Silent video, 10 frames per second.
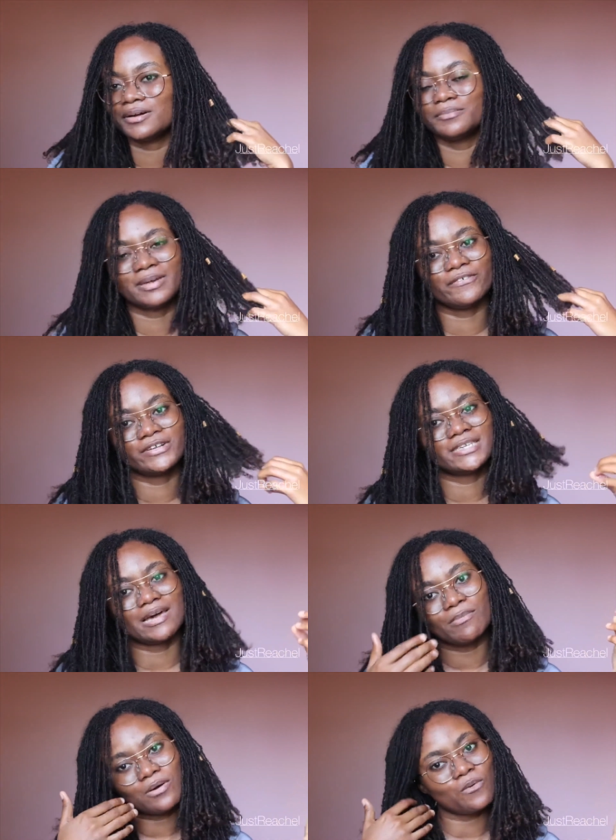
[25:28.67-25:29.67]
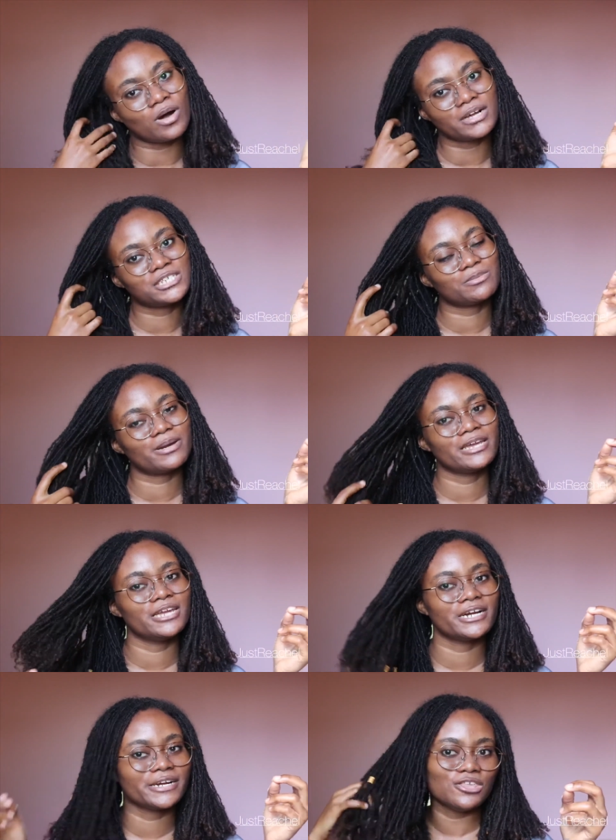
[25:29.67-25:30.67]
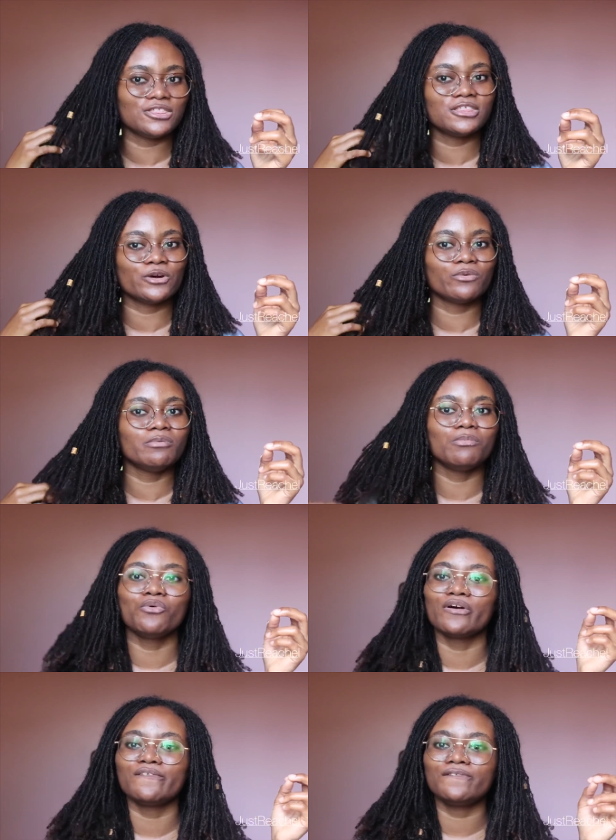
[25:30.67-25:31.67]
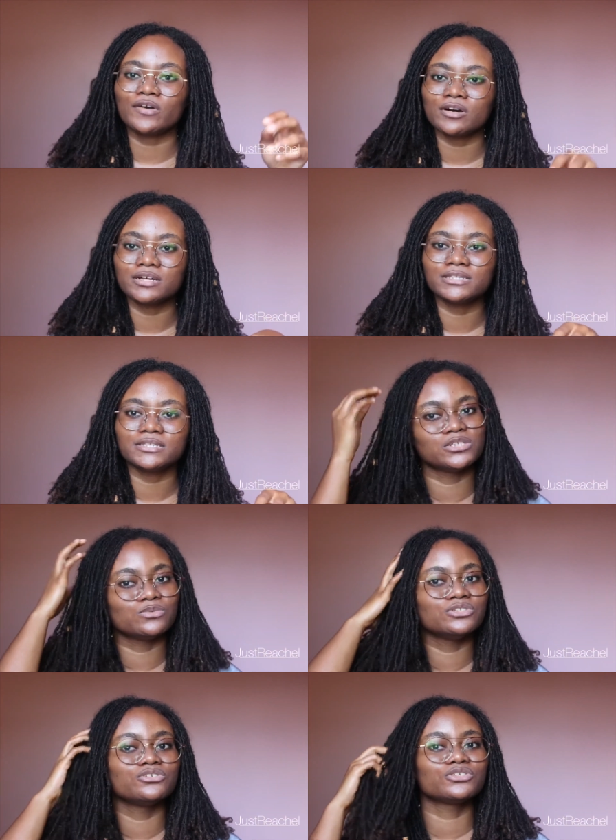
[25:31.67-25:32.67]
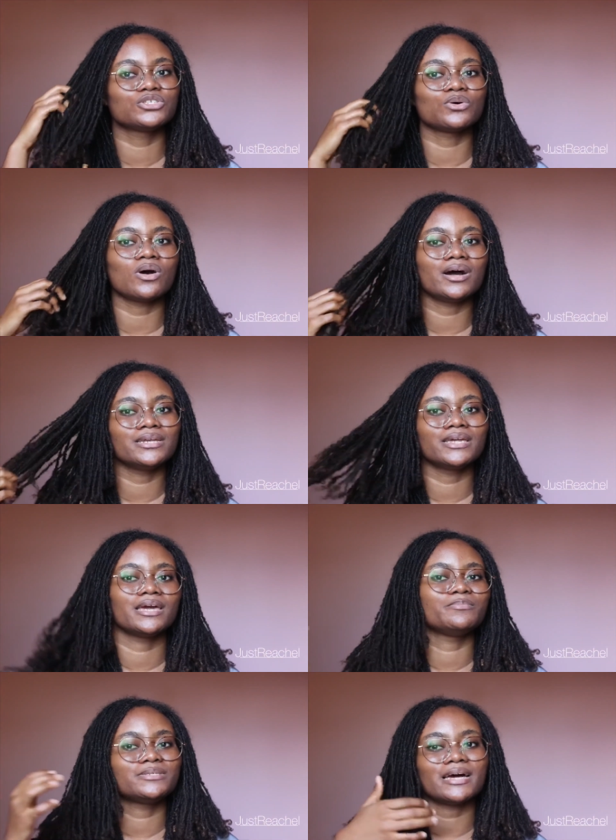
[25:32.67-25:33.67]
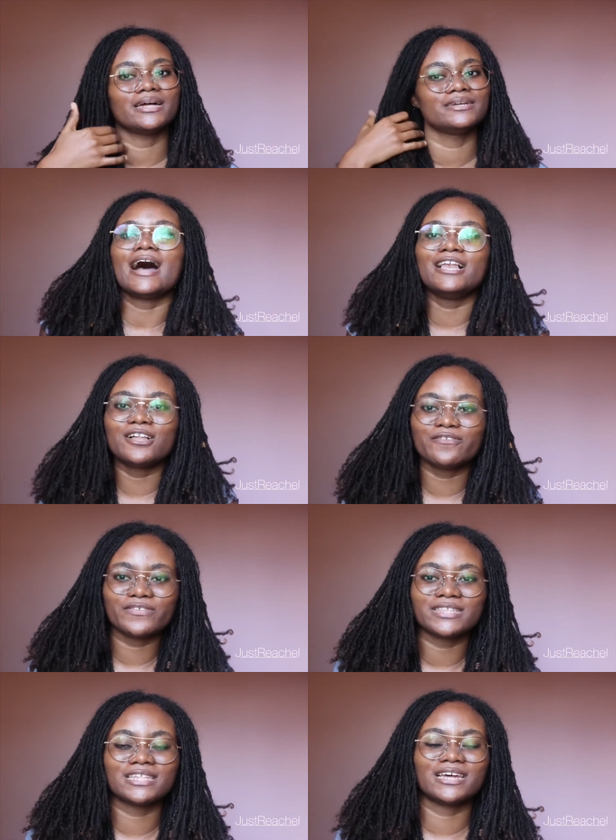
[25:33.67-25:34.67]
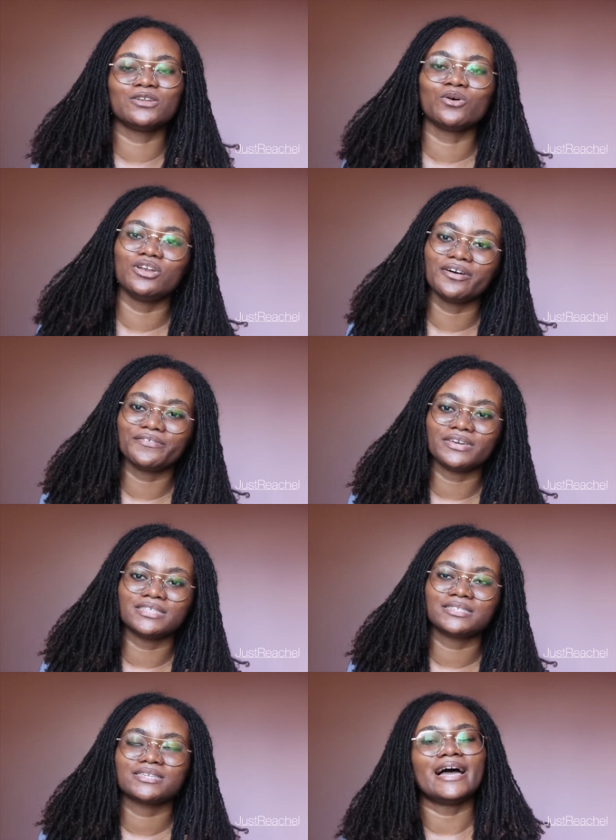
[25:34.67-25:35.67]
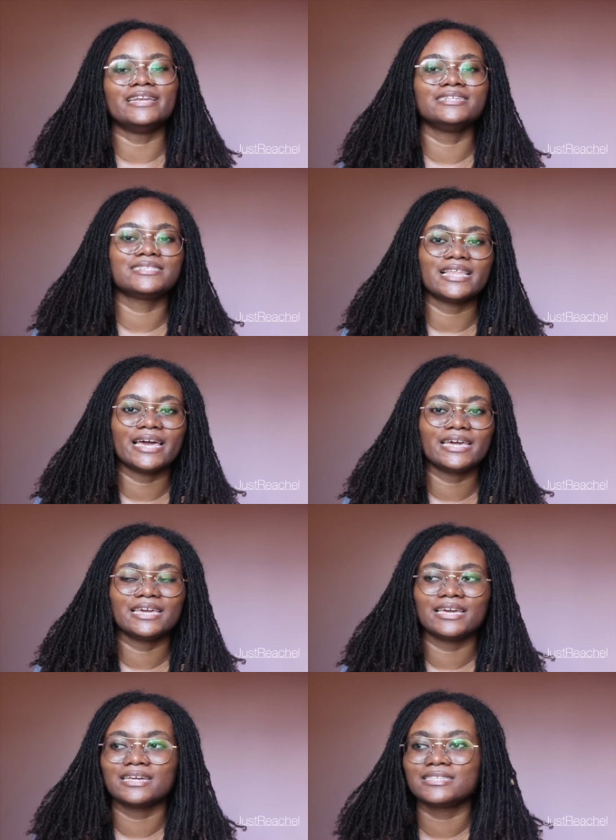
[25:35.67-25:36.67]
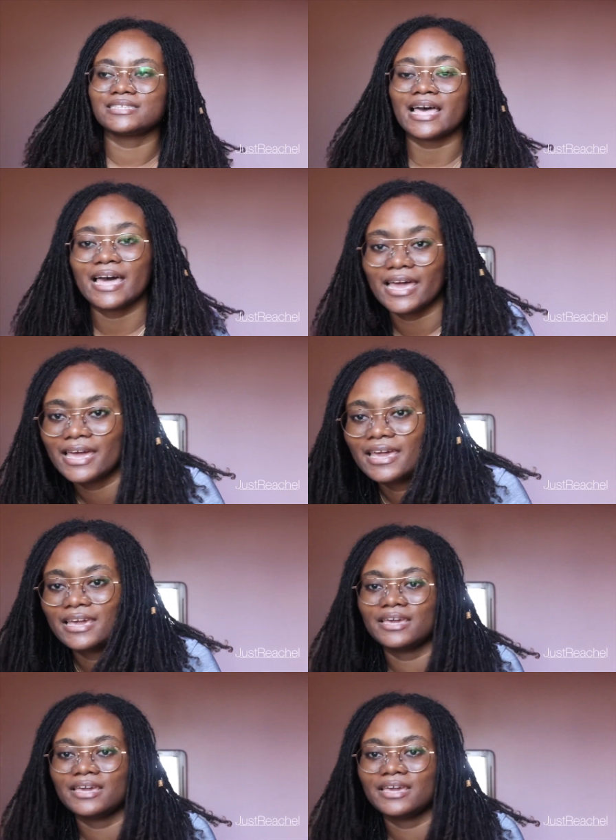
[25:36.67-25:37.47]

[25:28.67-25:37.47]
Every time I wash my hair, there would be more fuzz. It would look so unkept, and I love it, then I don't love it. I dislike it. I